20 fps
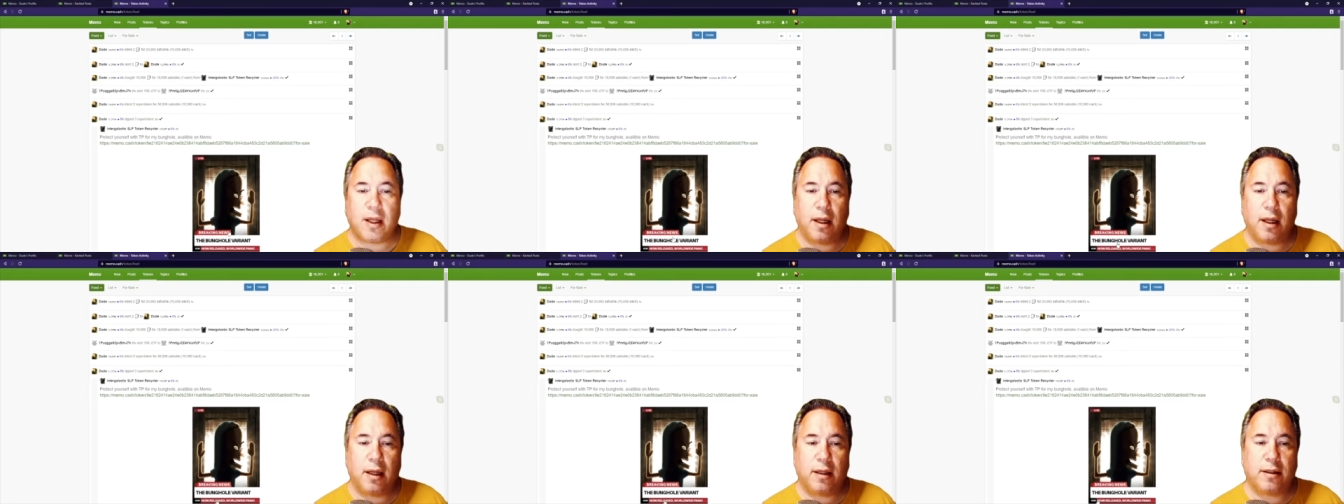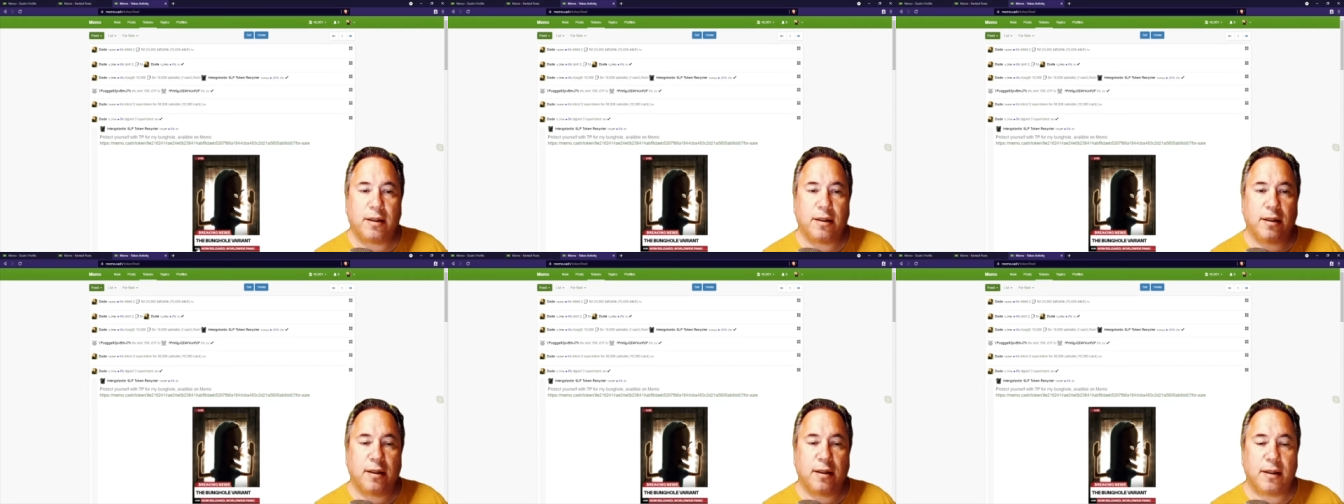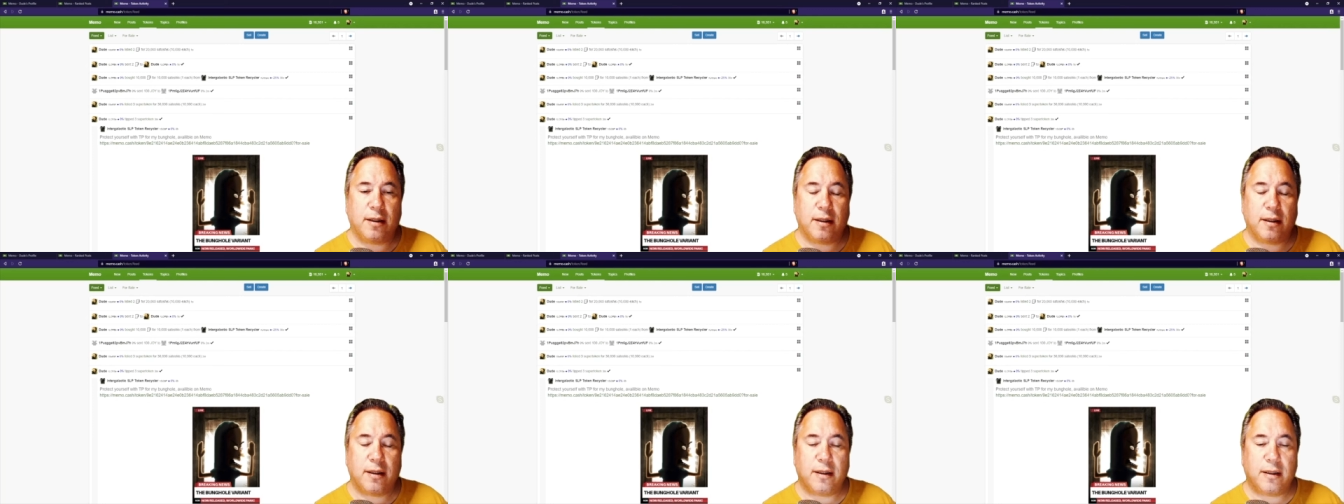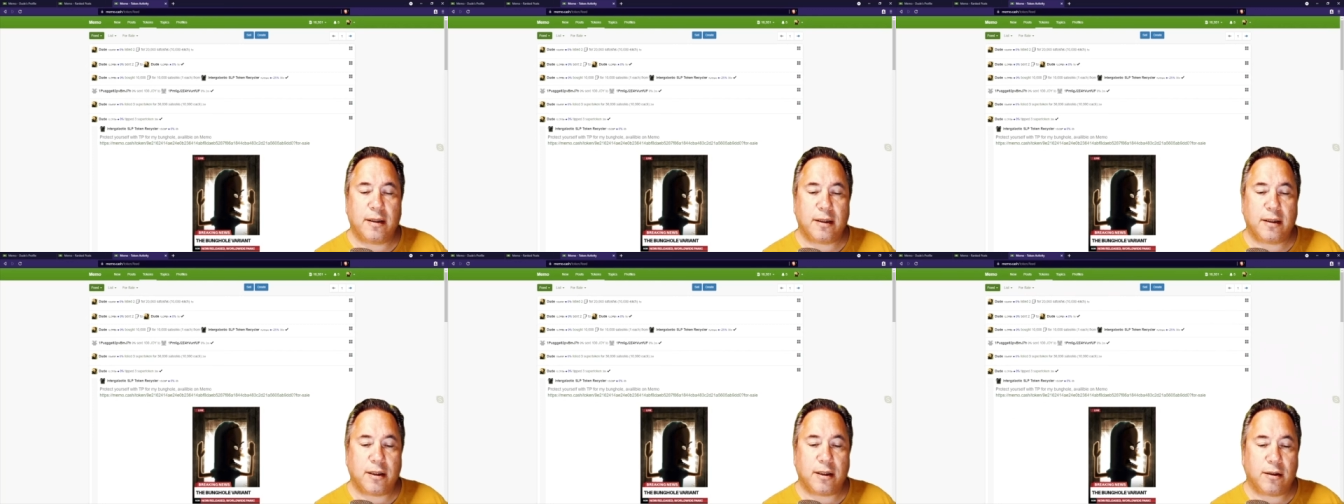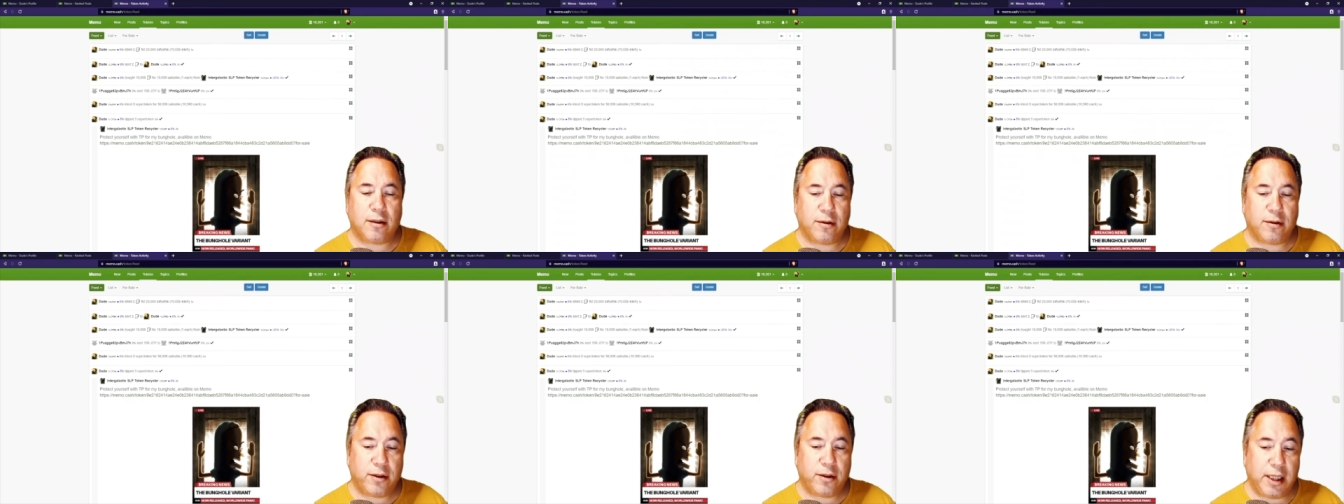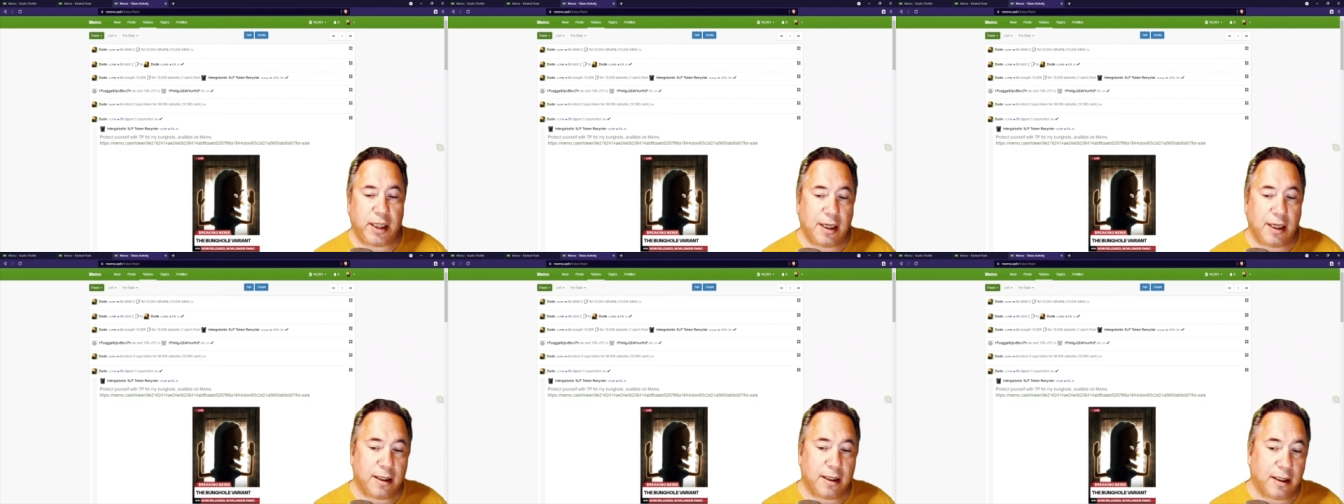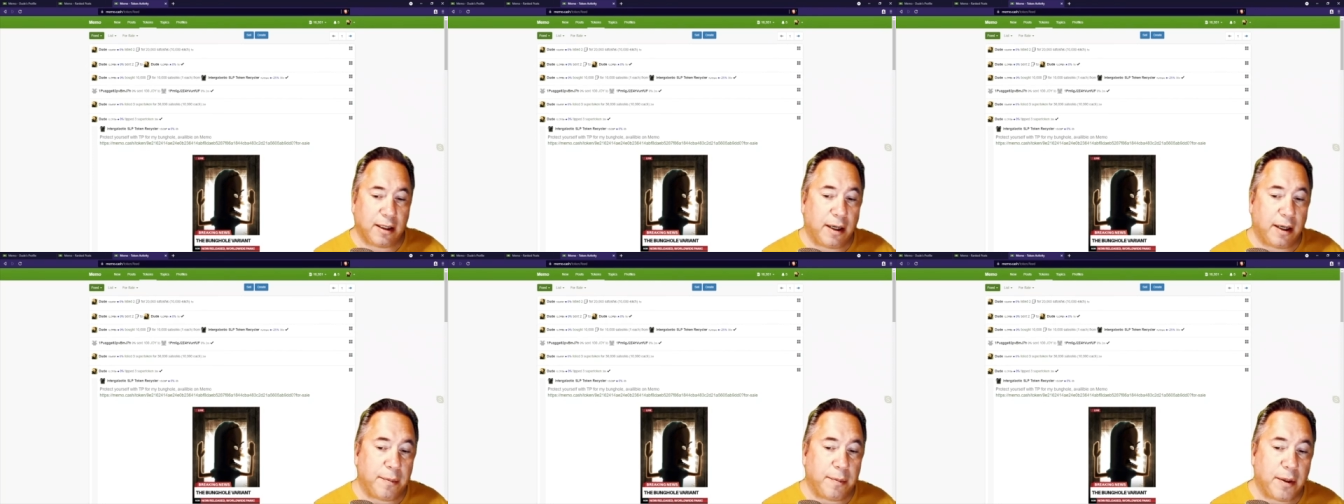that uh, that are on
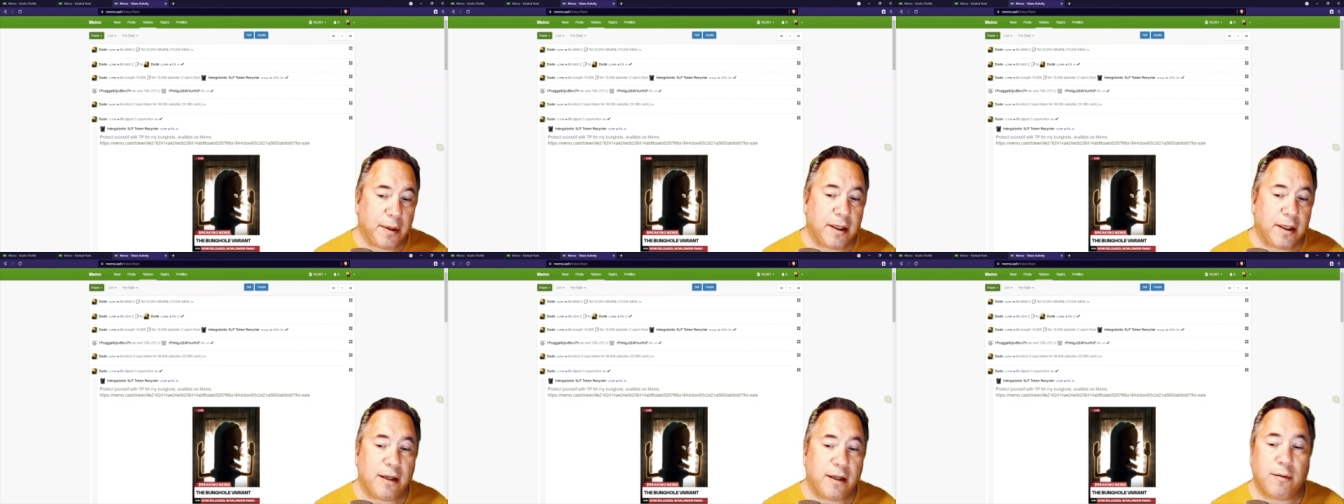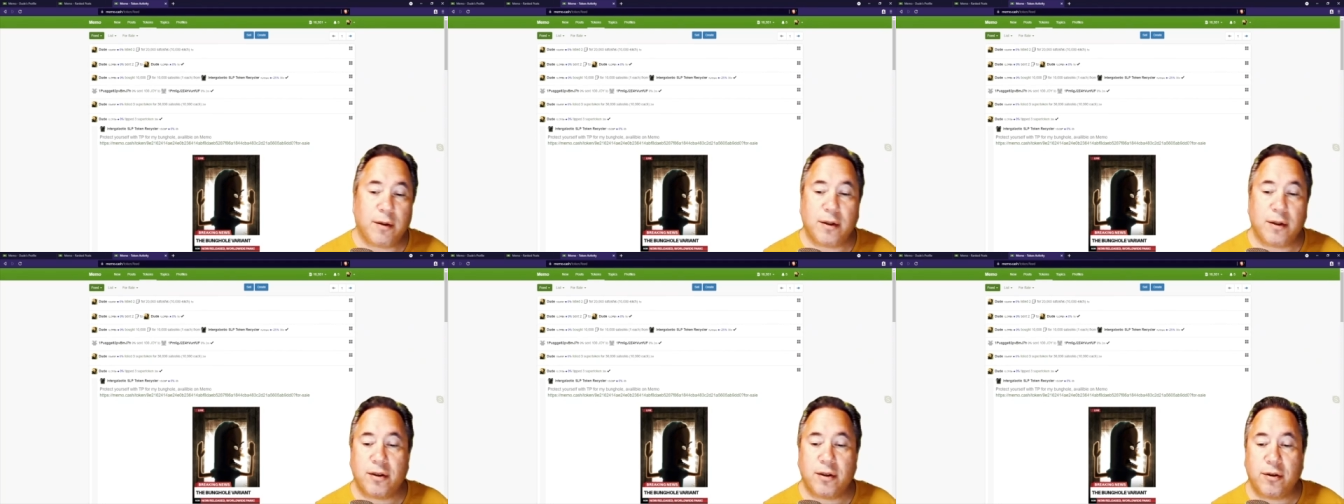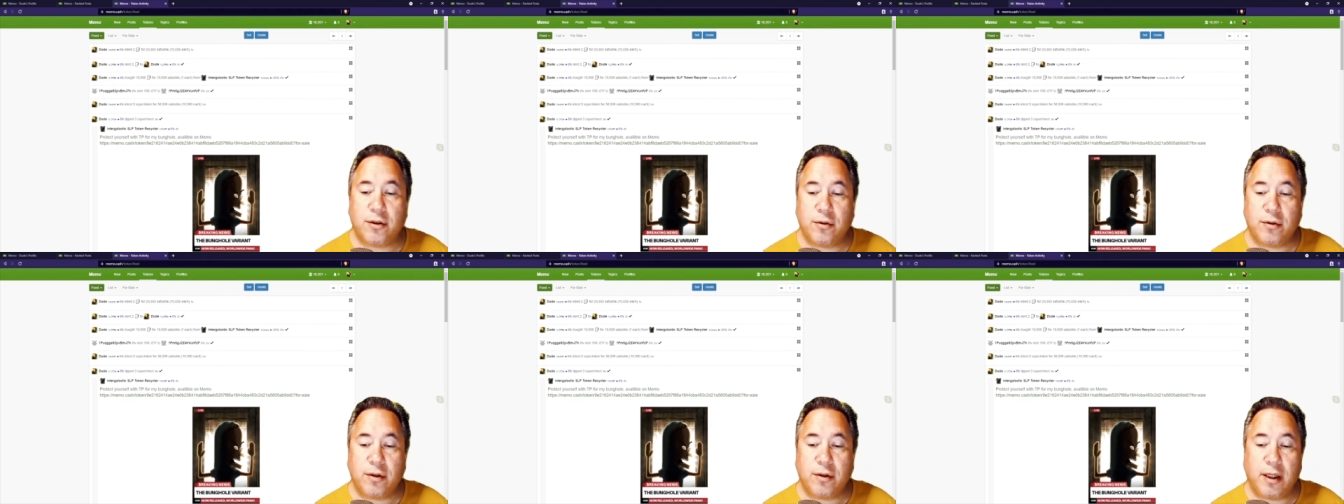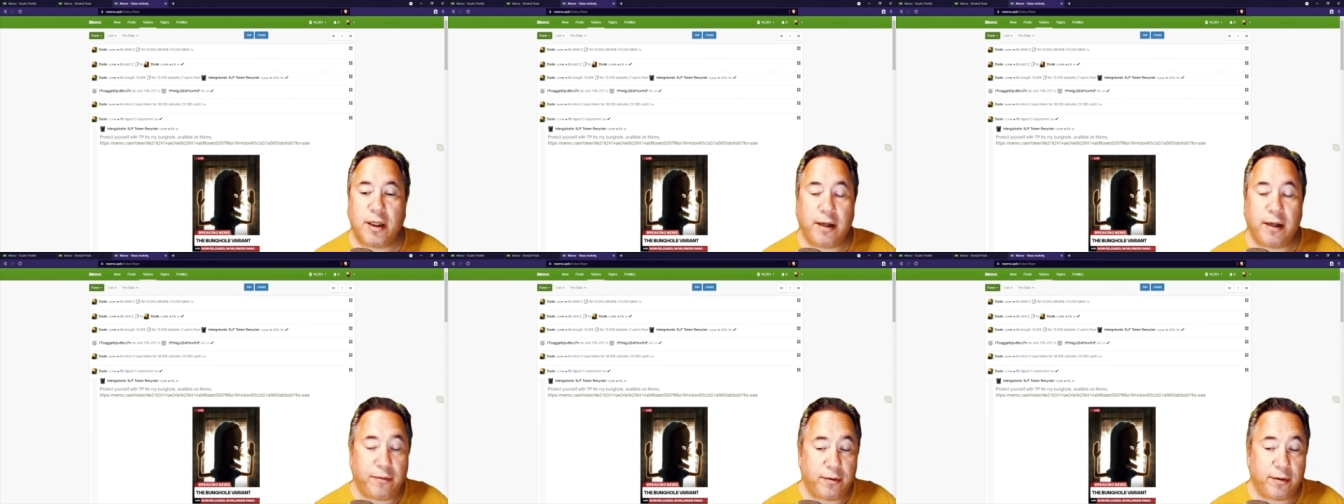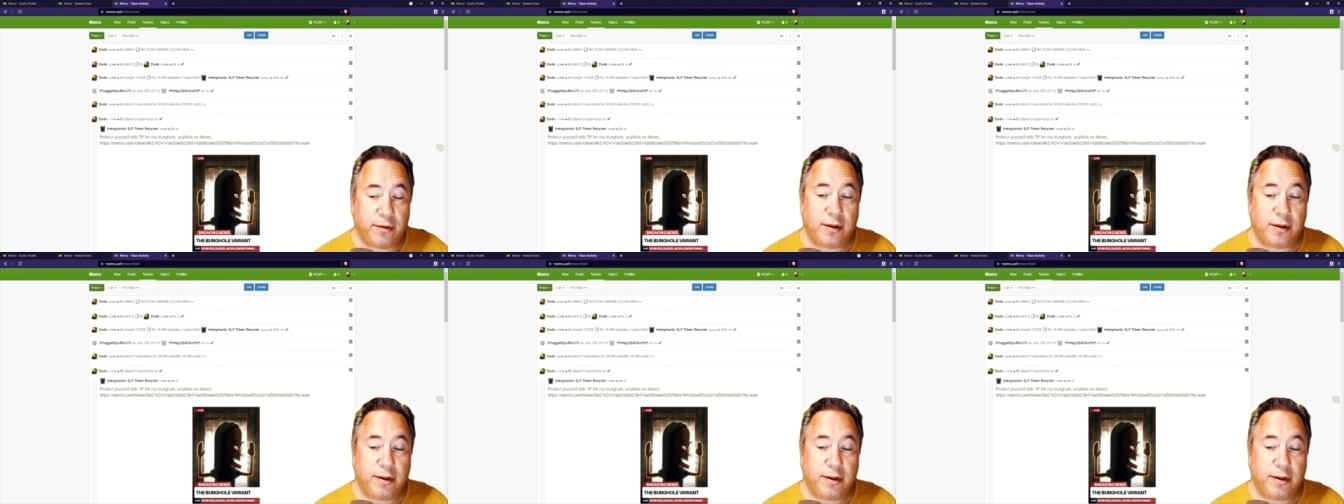Telegram and they want to they have